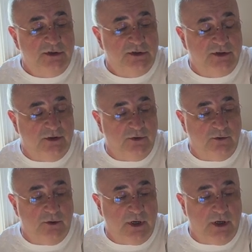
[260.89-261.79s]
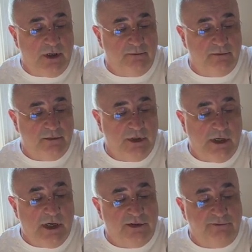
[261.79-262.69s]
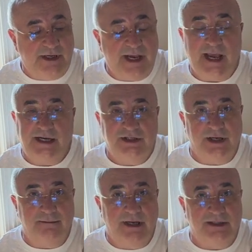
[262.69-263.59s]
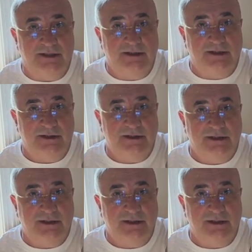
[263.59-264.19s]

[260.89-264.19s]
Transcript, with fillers: So um, three H M S